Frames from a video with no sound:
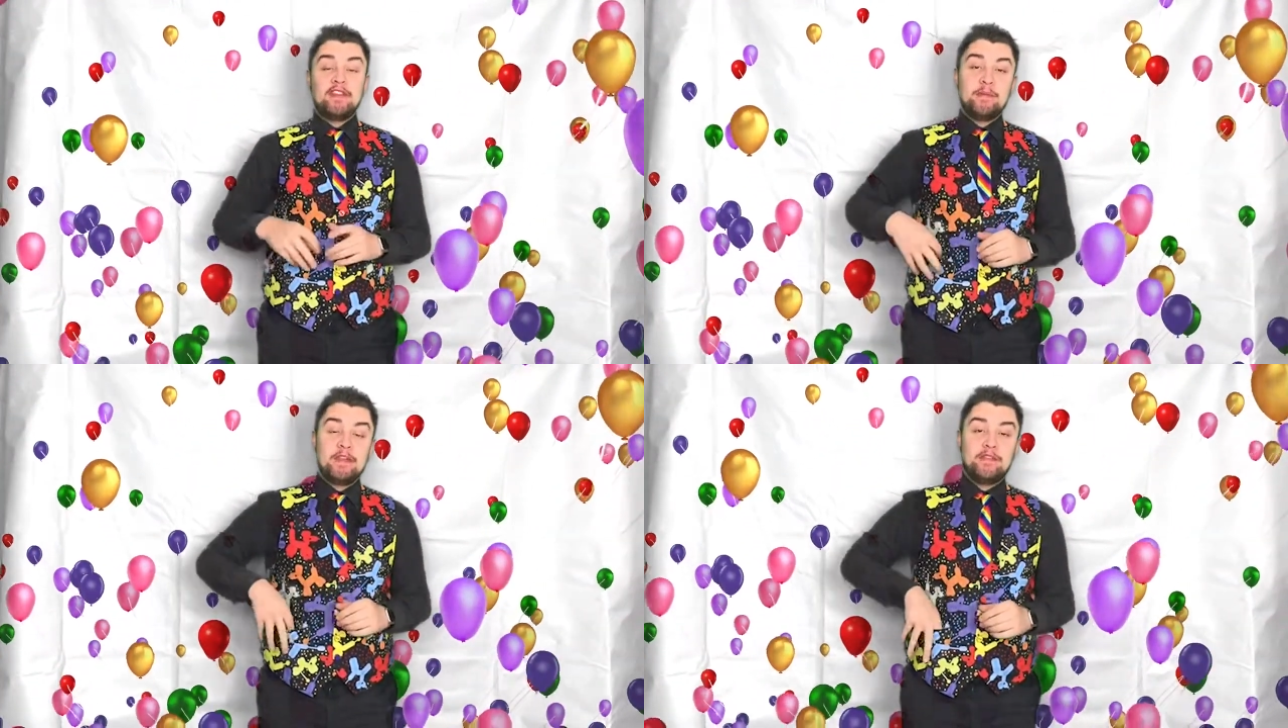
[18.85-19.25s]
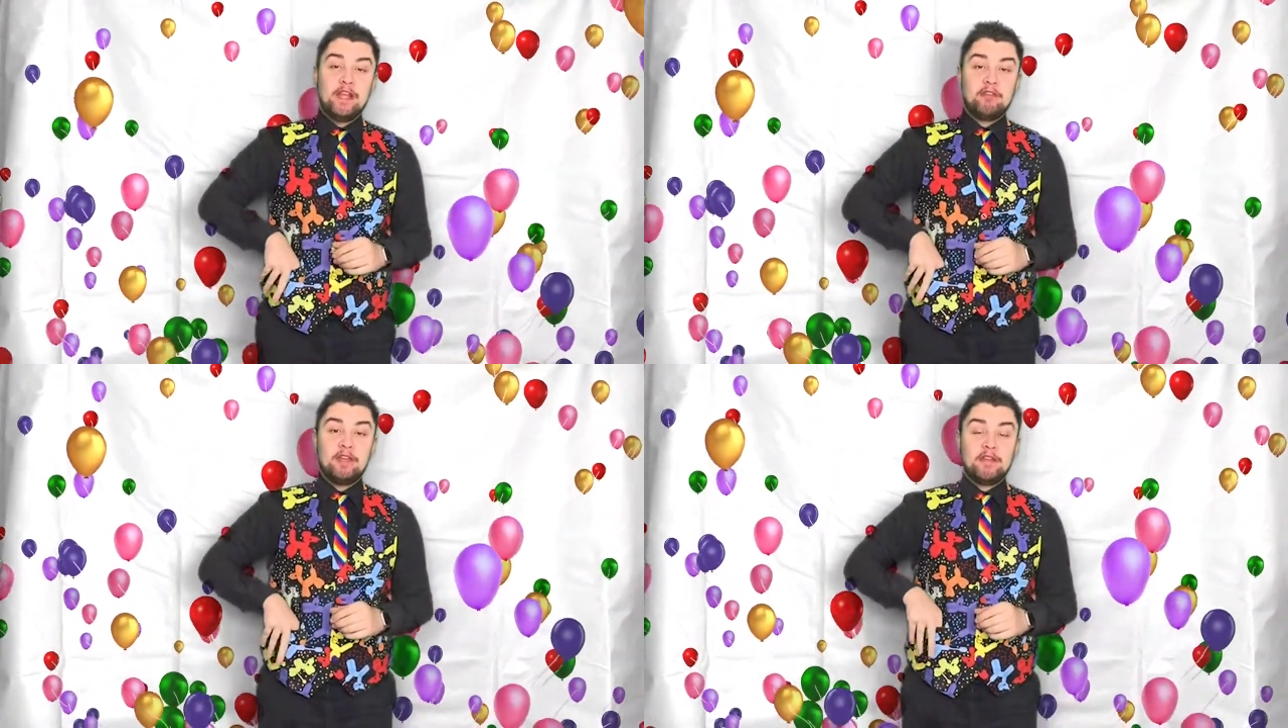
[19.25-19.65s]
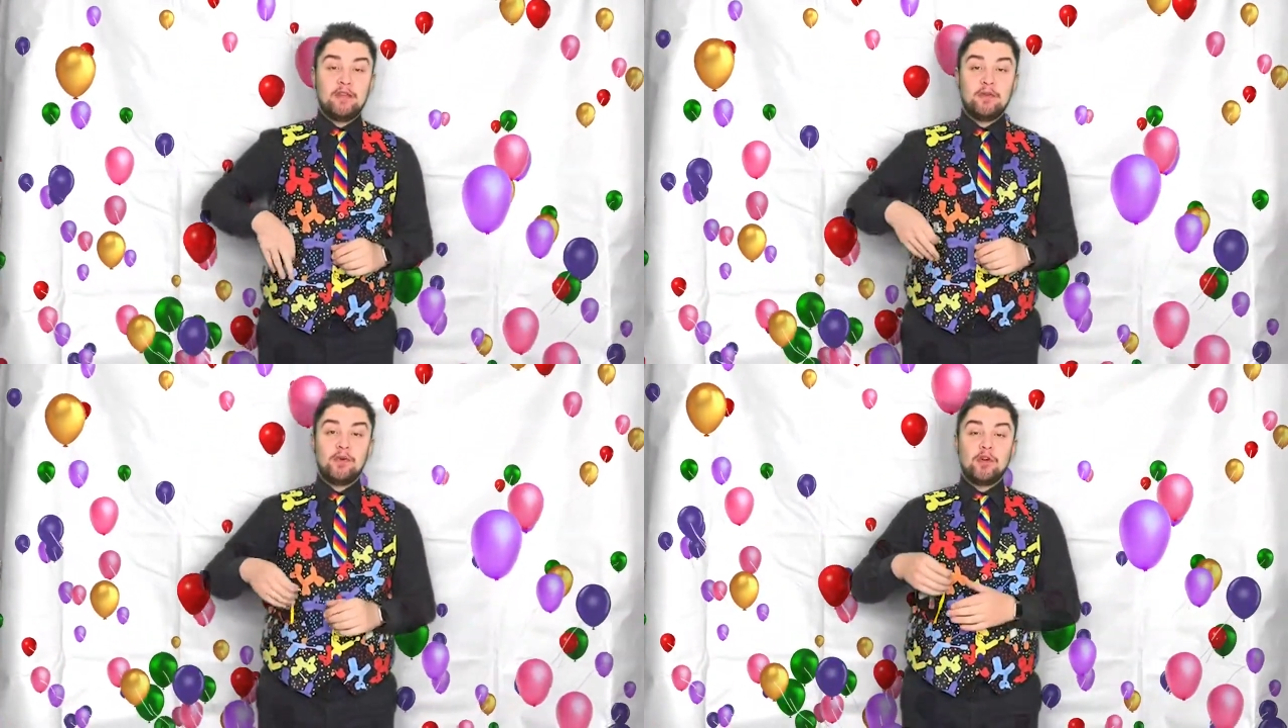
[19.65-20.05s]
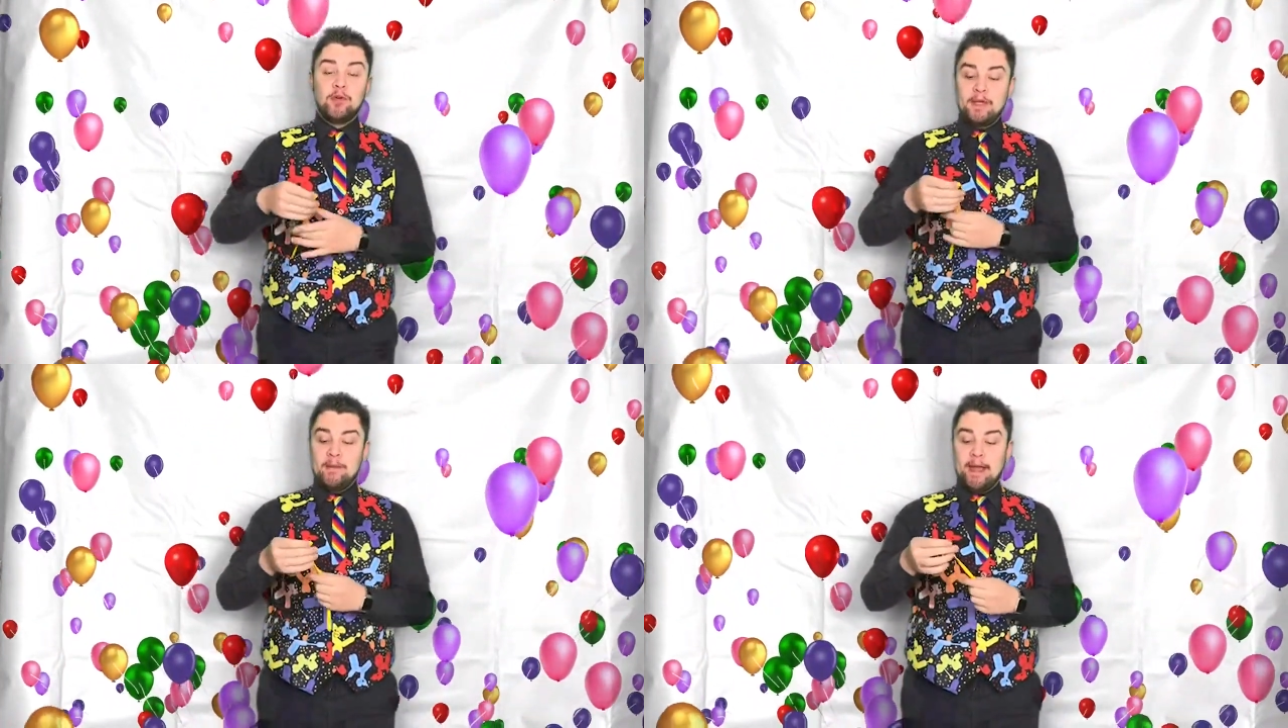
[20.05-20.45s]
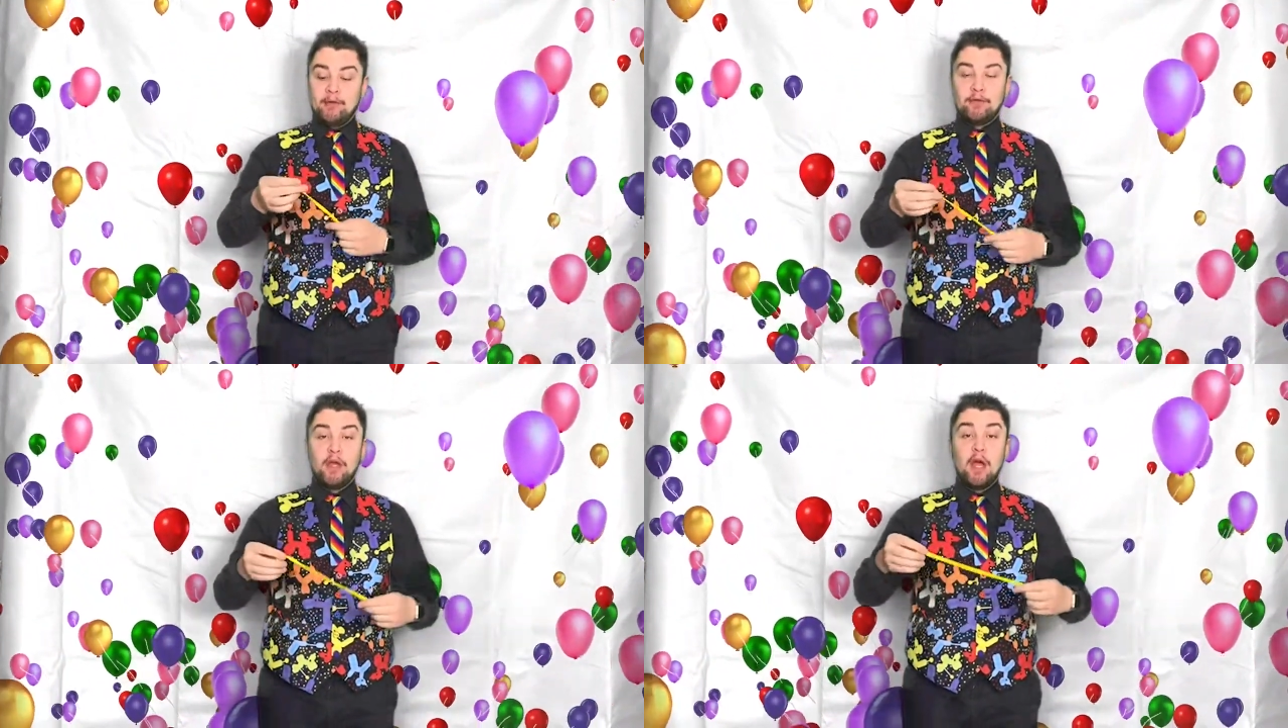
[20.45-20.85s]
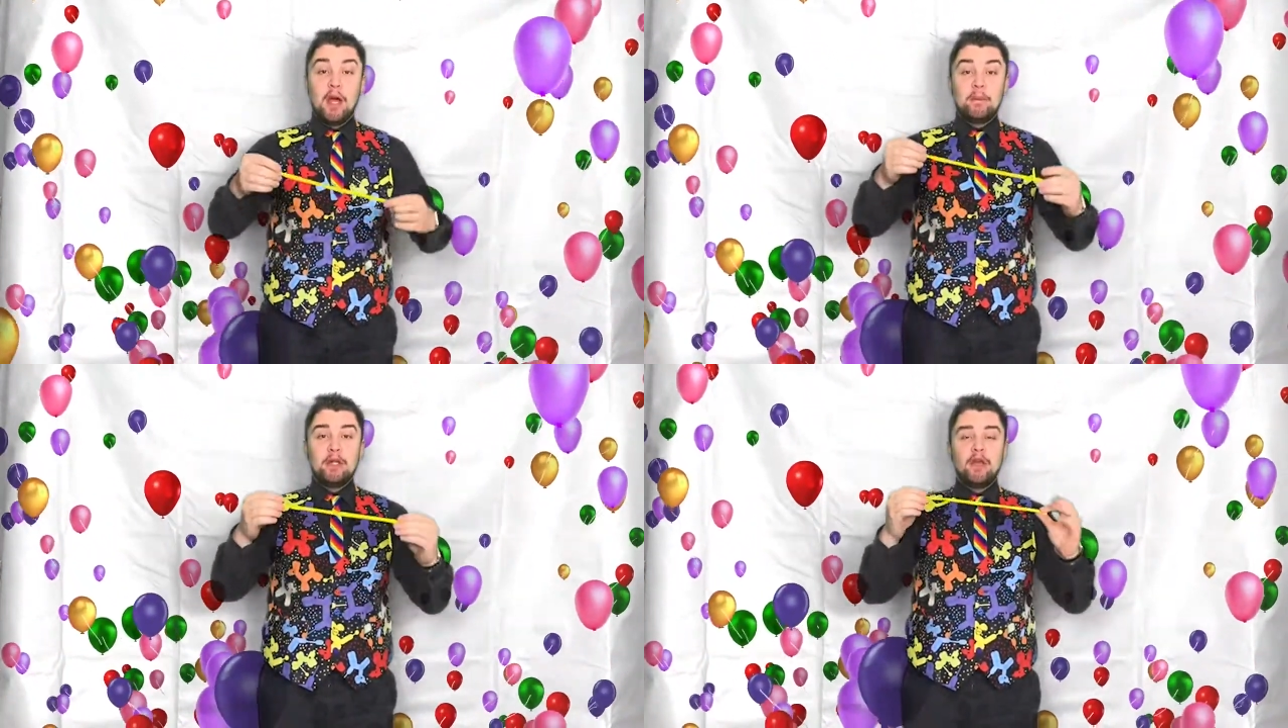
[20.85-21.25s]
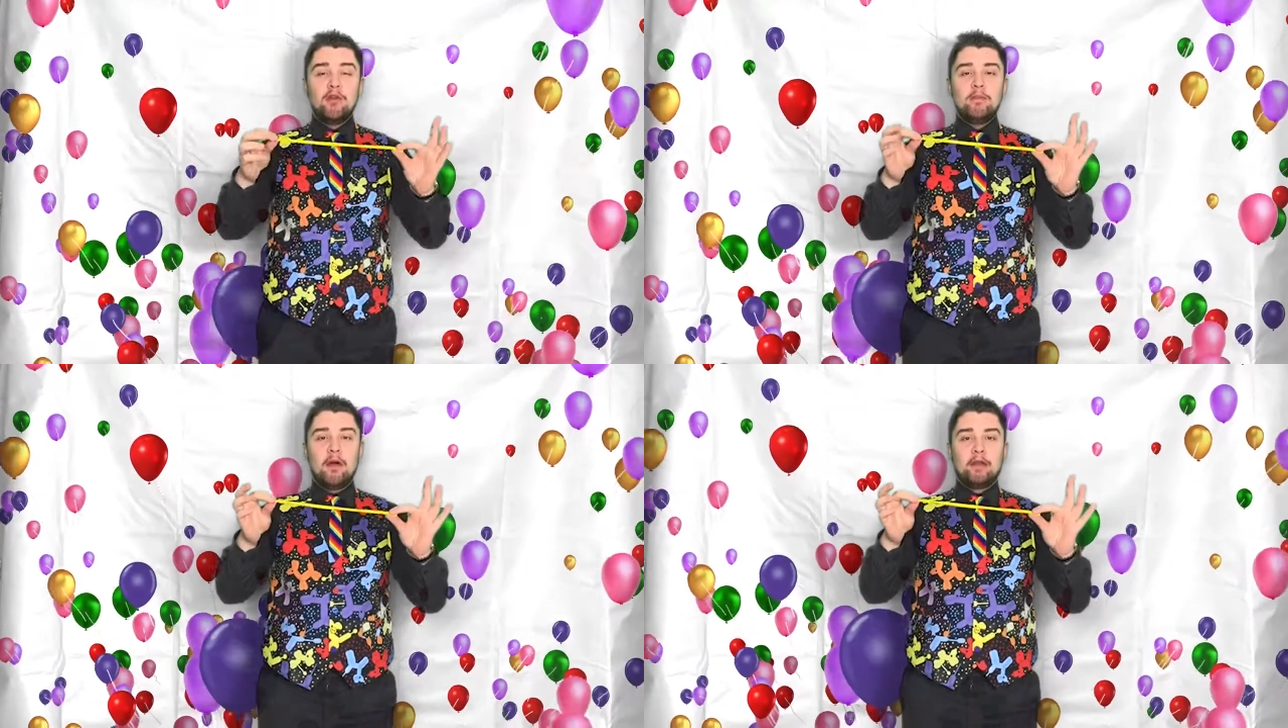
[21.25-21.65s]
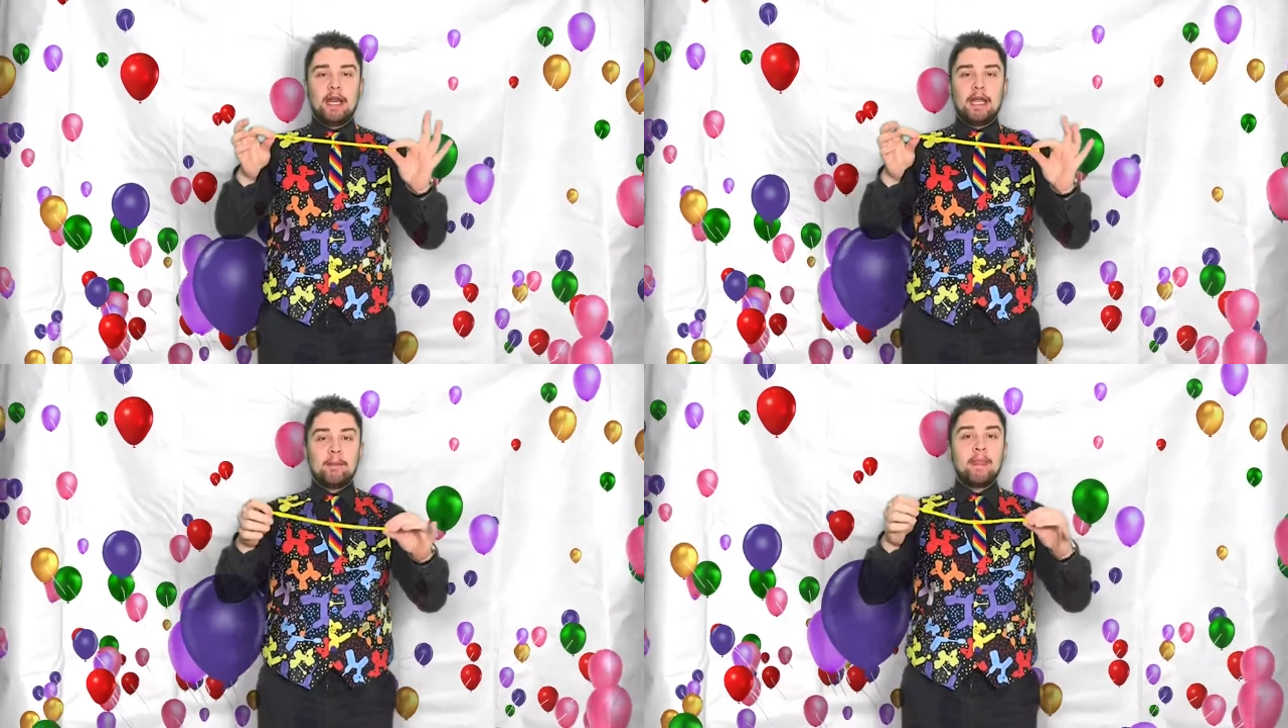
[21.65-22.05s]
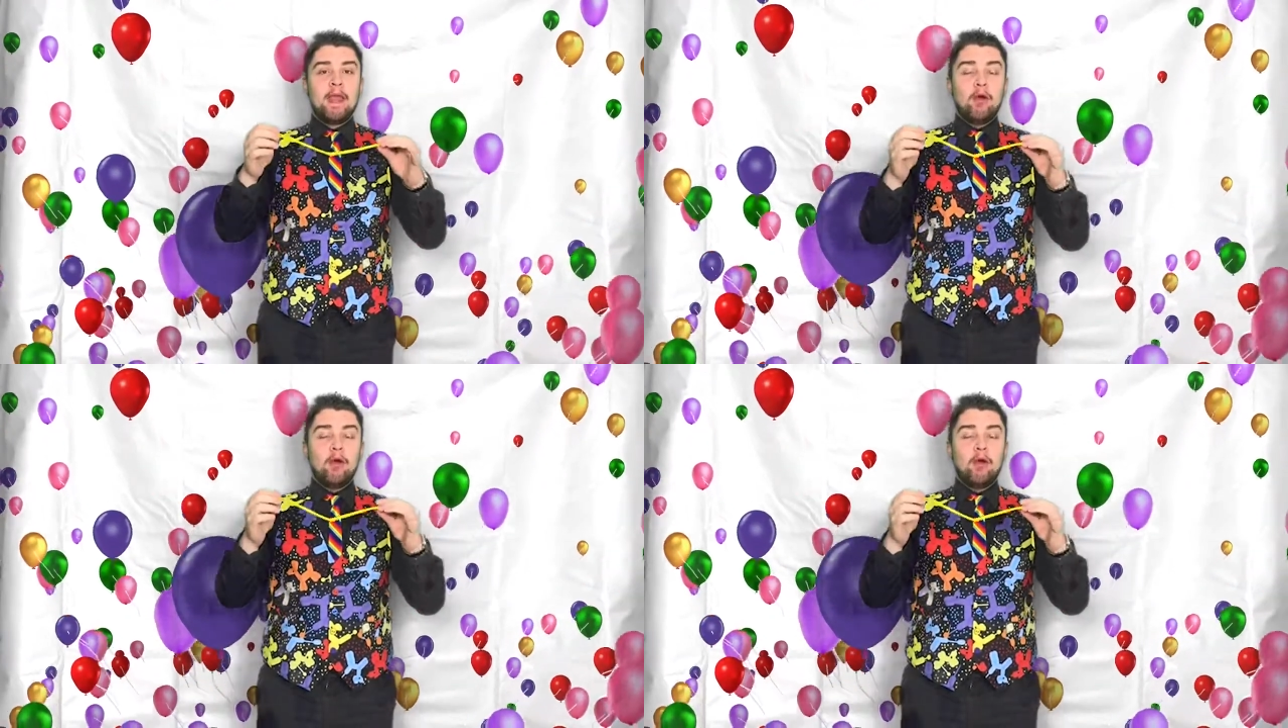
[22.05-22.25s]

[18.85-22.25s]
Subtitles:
This mini-series is all going to be about balloon modelling.